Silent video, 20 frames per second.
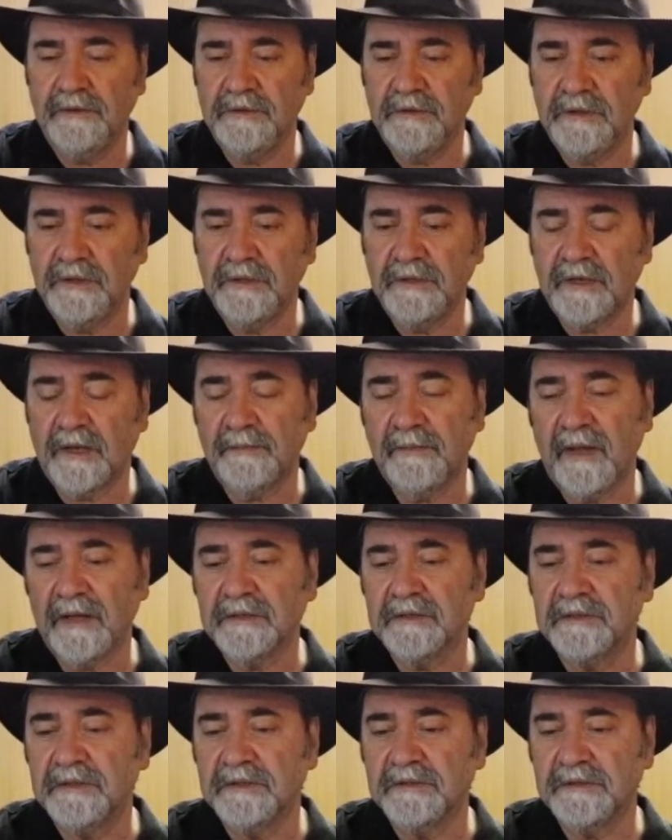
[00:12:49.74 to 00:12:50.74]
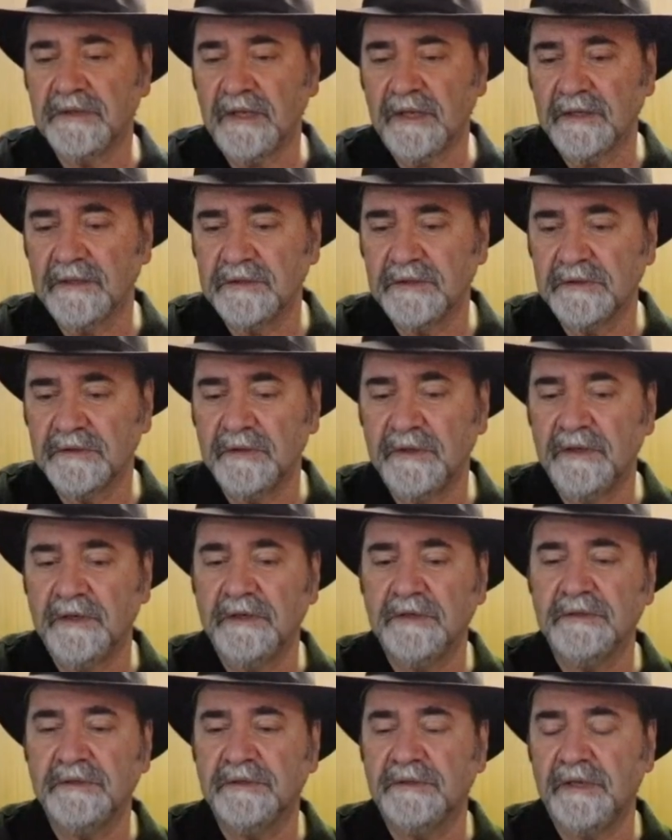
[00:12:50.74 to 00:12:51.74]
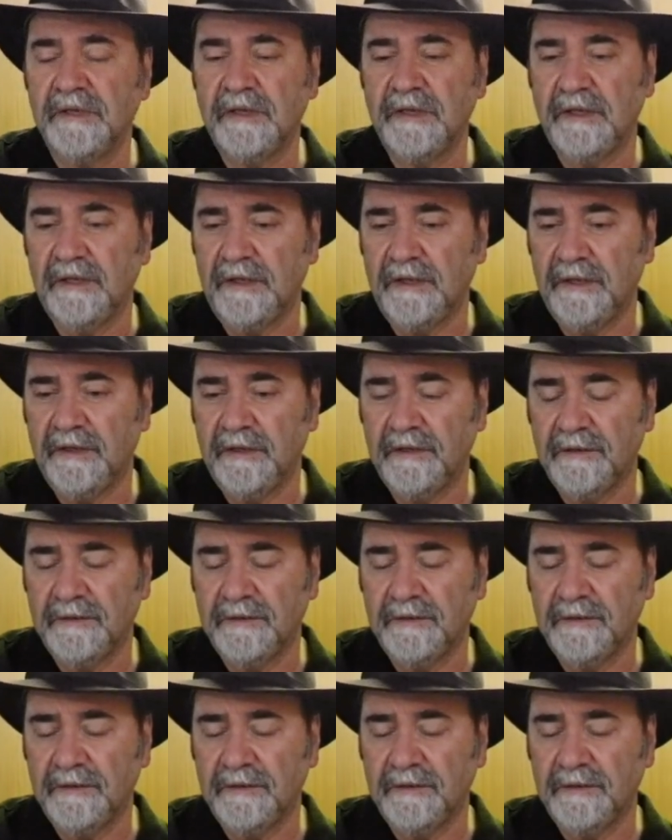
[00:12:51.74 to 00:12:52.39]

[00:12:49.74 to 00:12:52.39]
G. Now back to the second string, C.